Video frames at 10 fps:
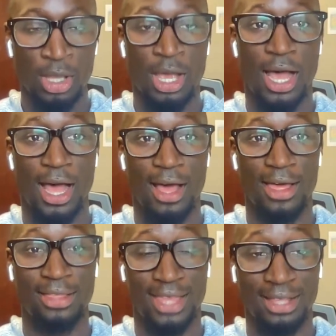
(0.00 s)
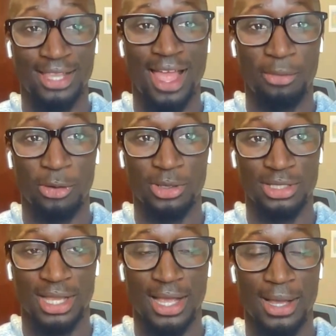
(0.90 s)
At that time, it was
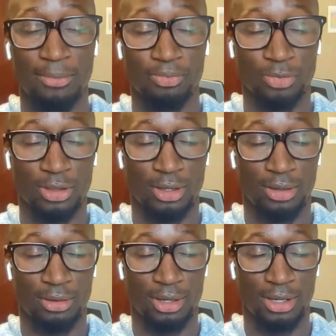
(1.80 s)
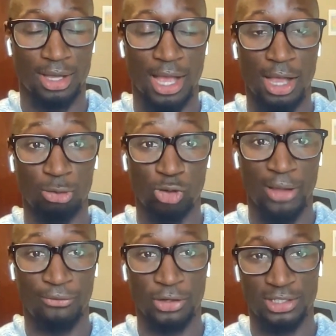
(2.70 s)

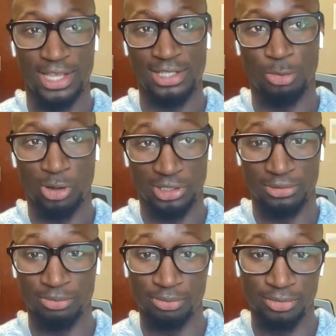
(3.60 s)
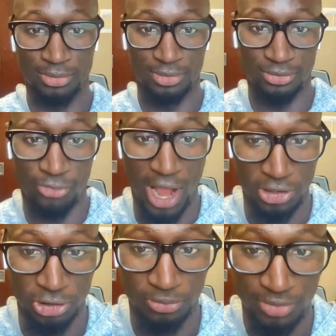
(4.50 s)
right foot sesamoid
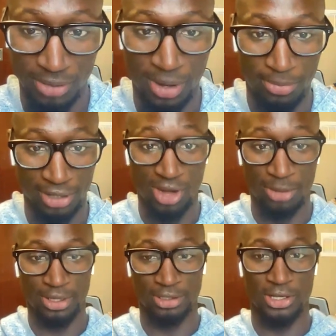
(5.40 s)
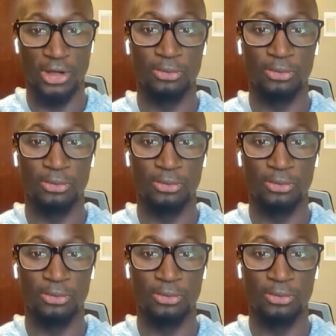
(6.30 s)
fracture in my right big toe.